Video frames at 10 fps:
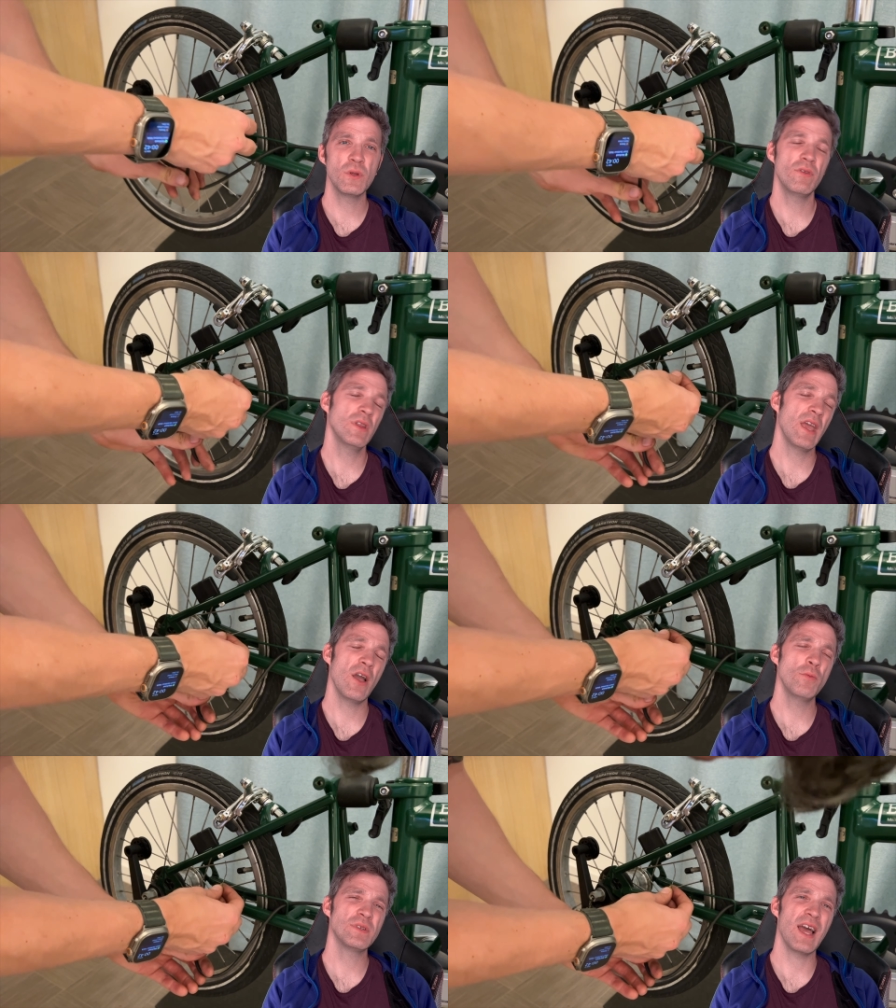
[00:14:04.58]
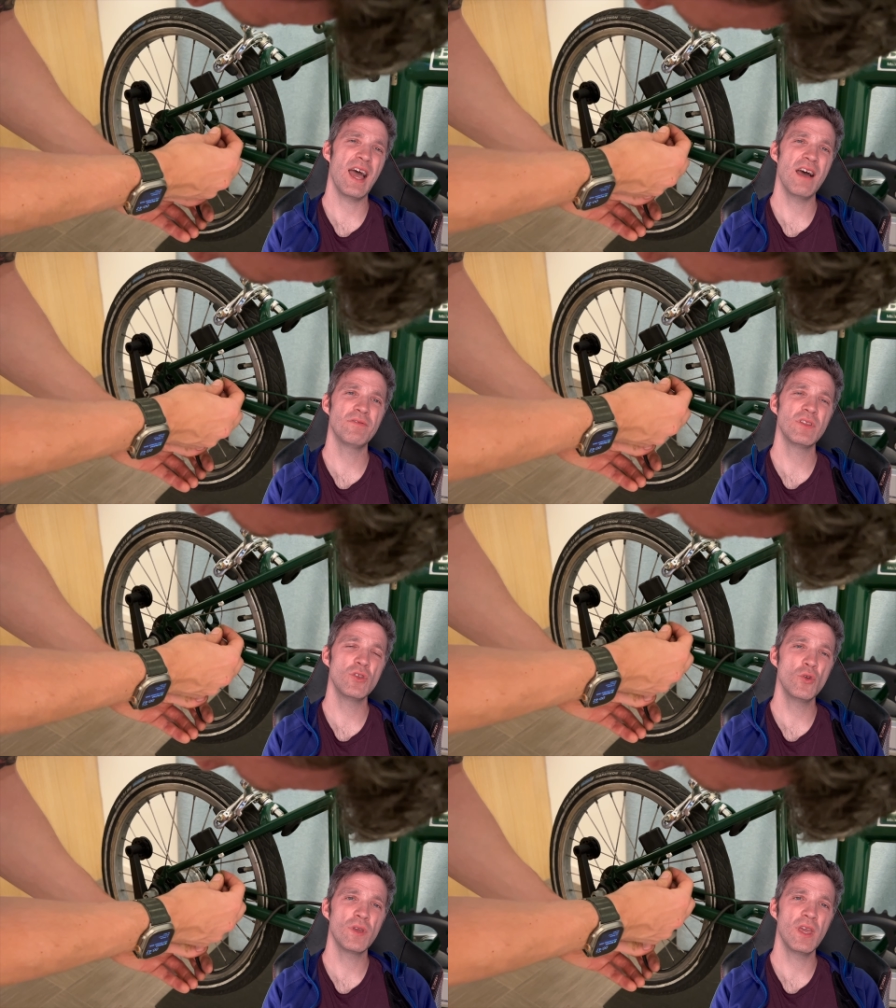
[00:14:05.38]
it really helps to have the
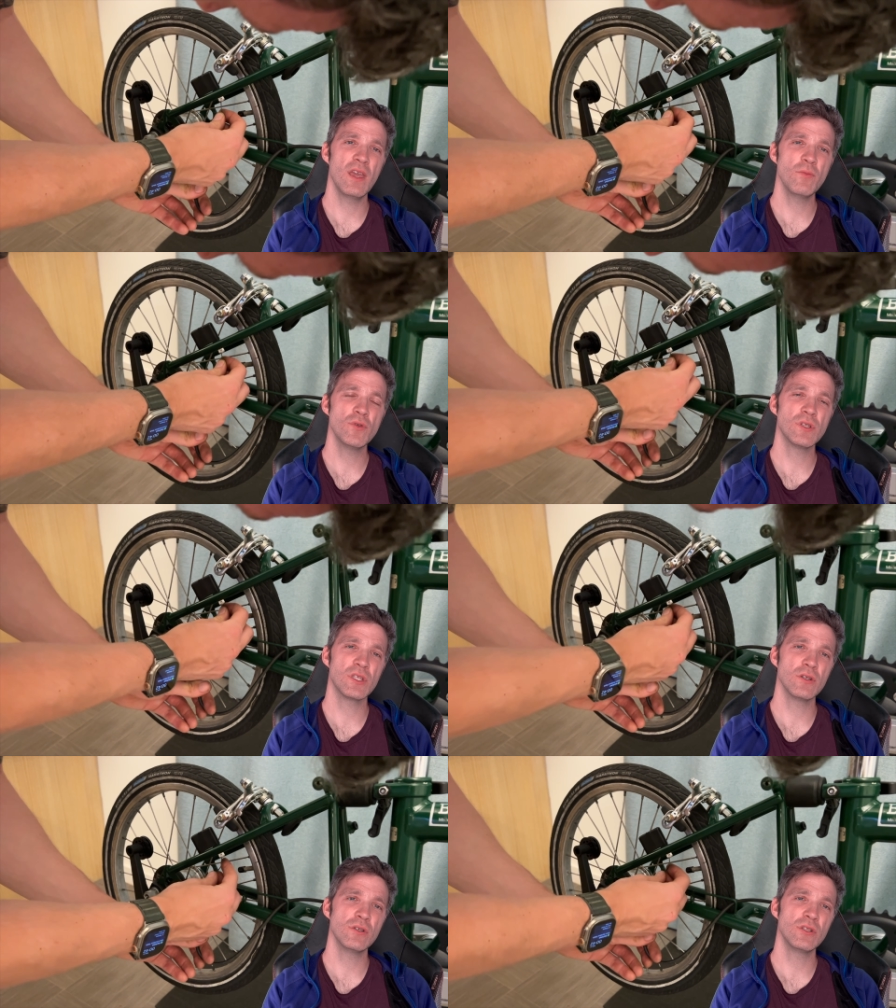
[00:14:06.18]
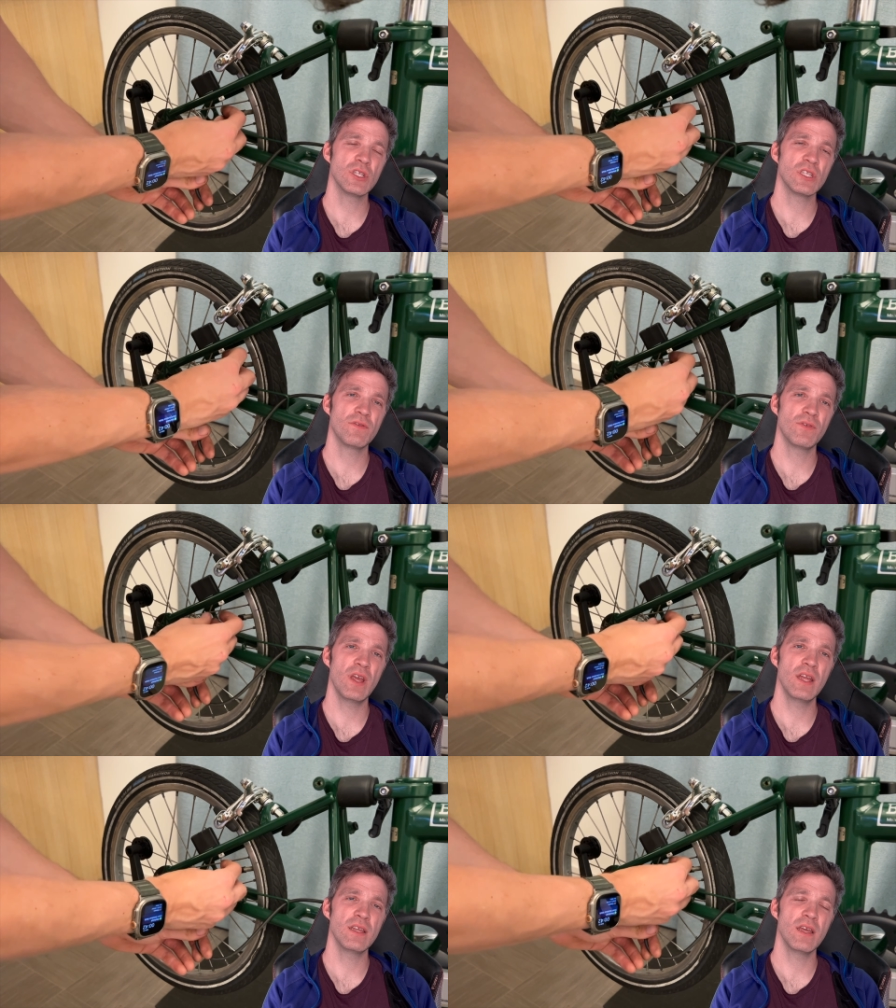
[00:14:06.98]
new cables, so just
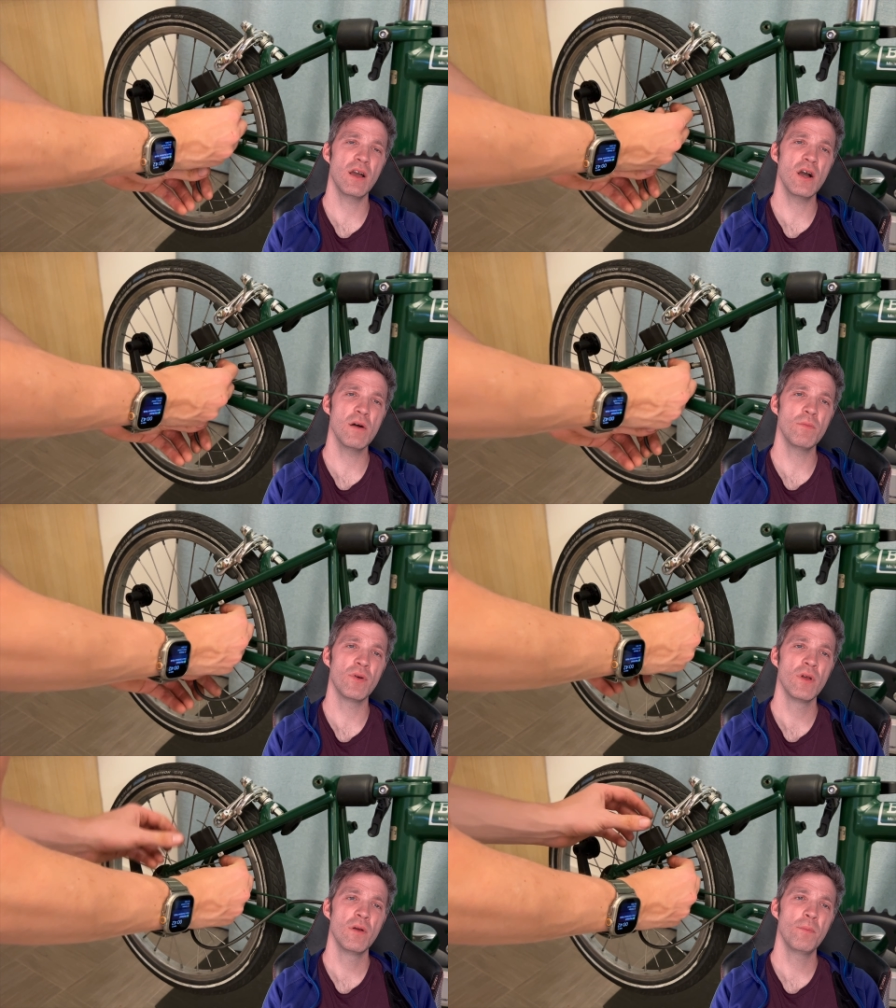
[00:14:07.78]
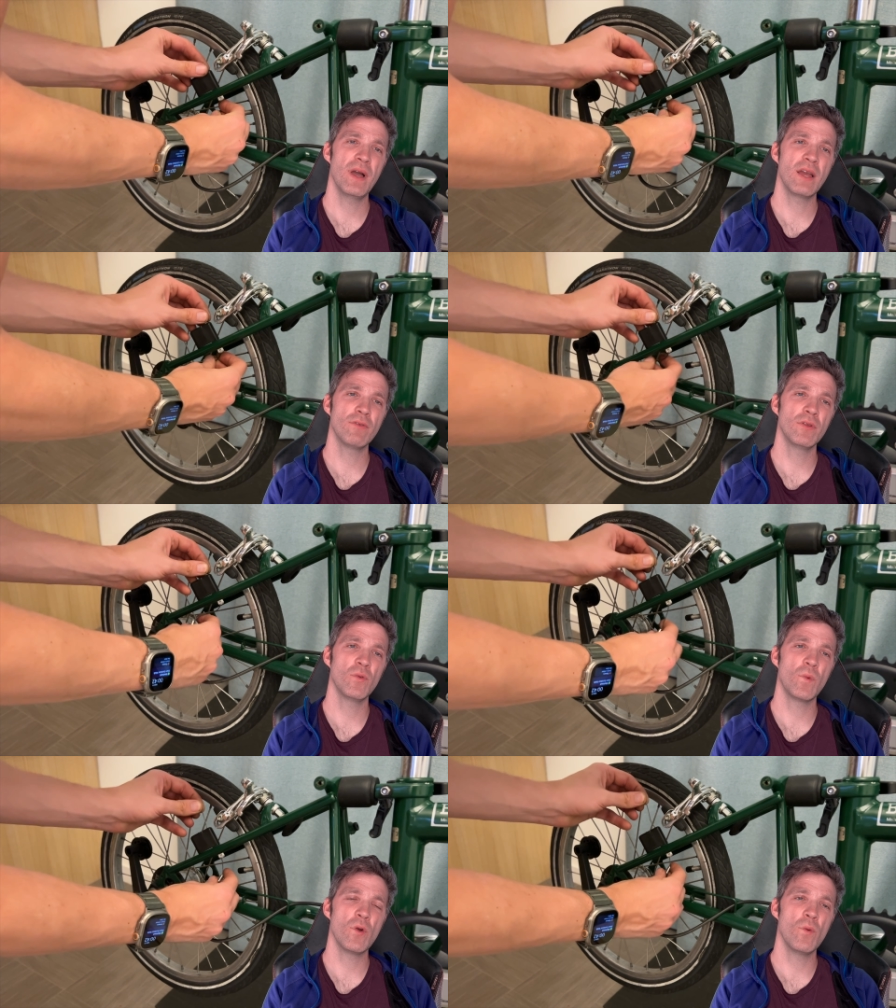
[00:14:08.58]
thread it up, back round the
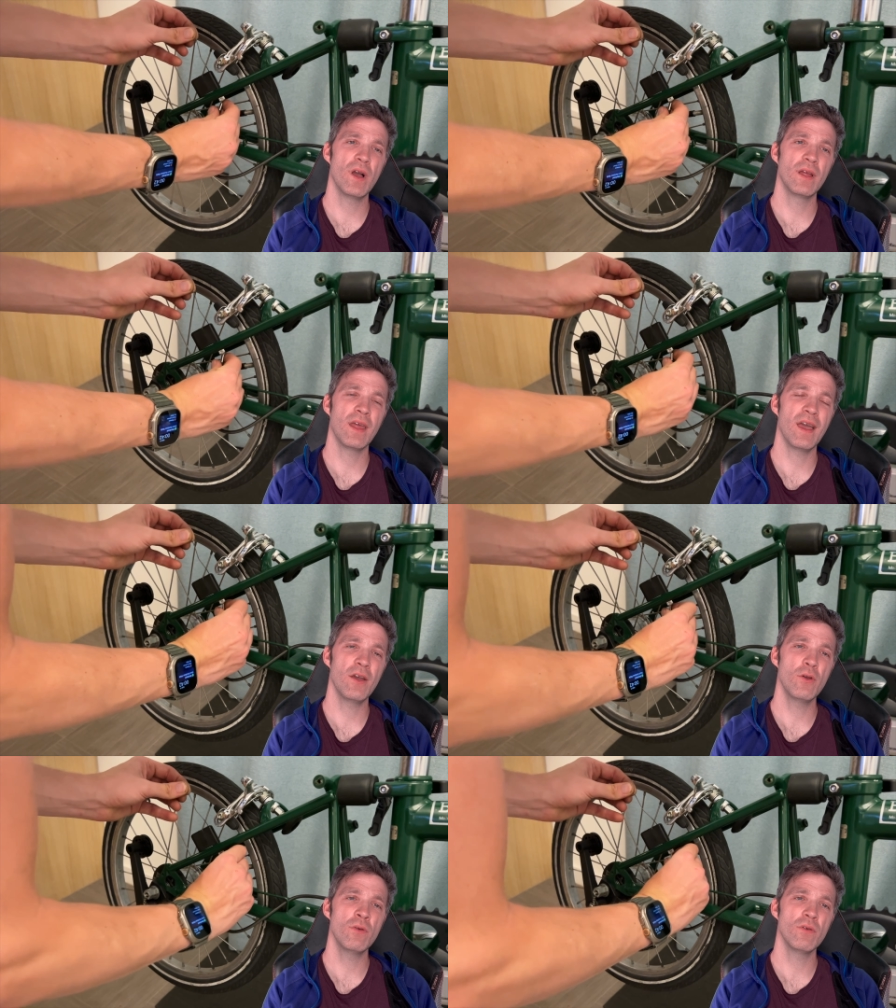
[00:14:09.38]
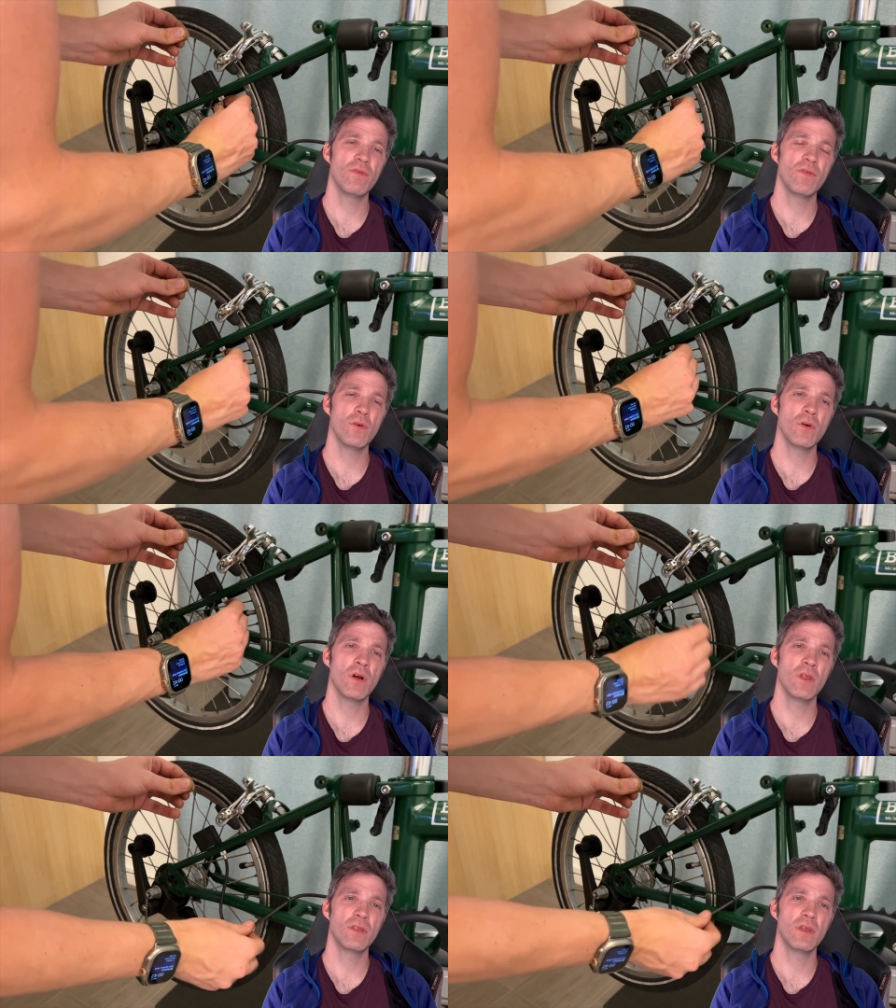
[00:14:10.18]
wheel and out
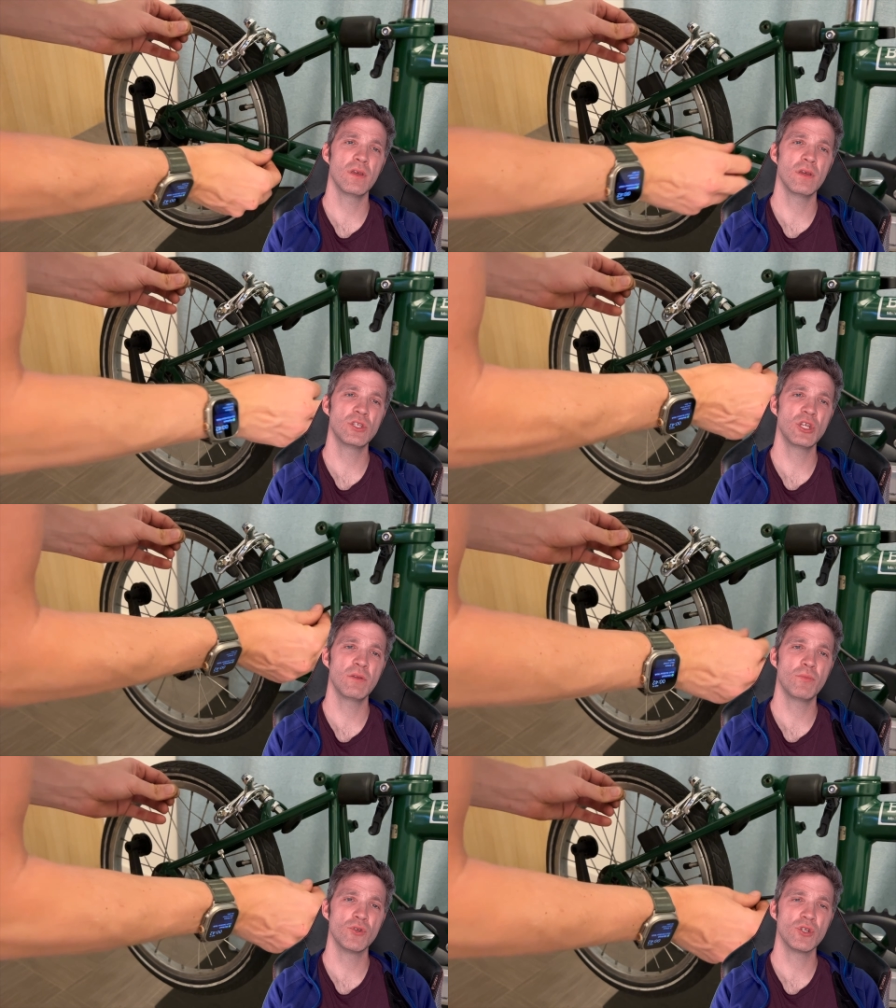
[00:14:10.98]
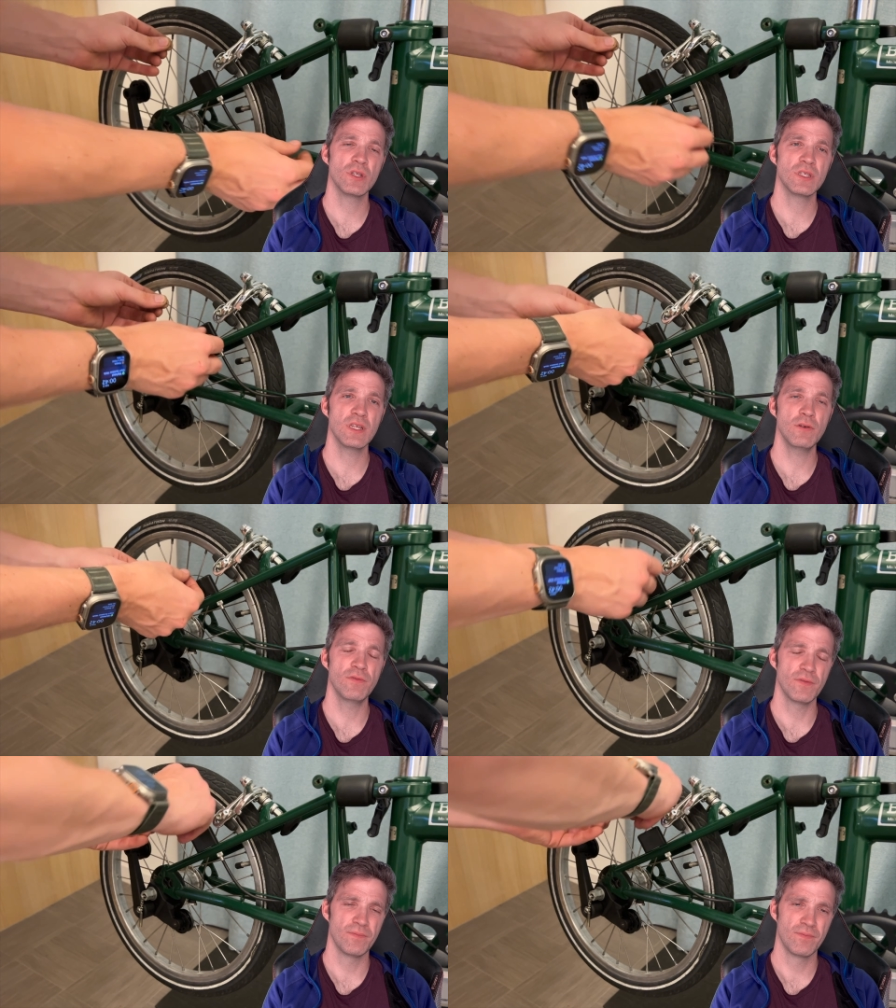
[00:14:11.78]
for the chain pusher
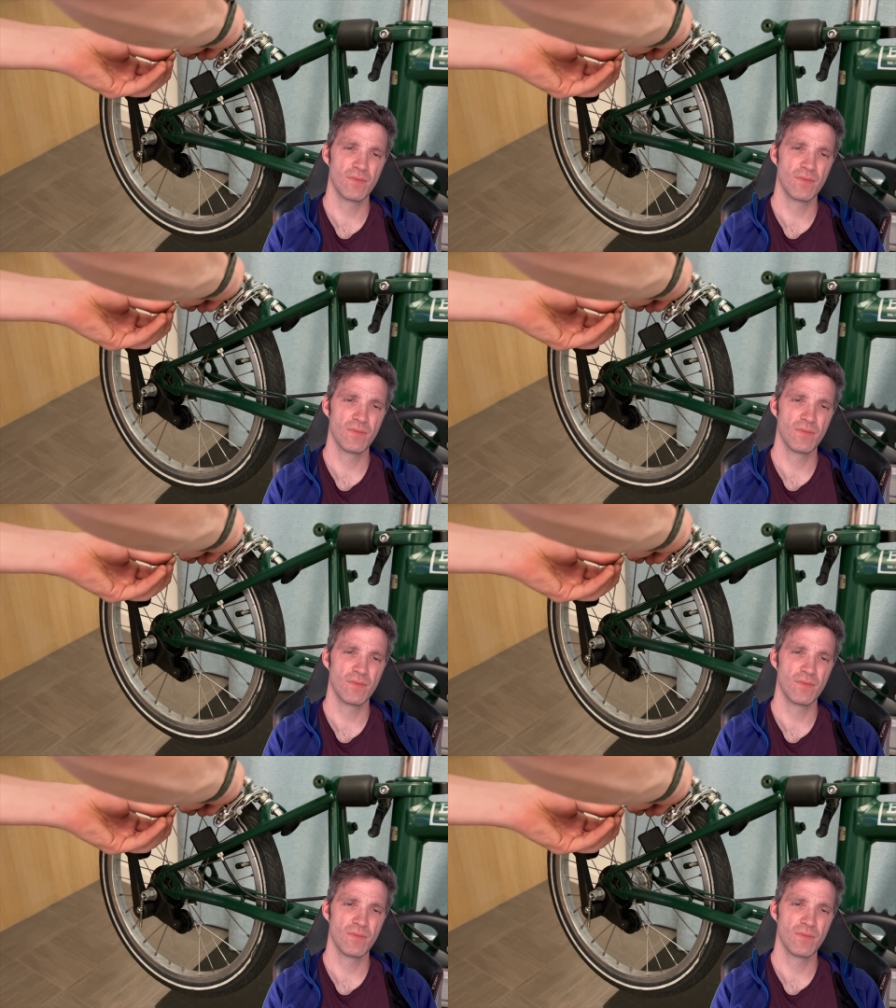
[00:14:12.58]
itself.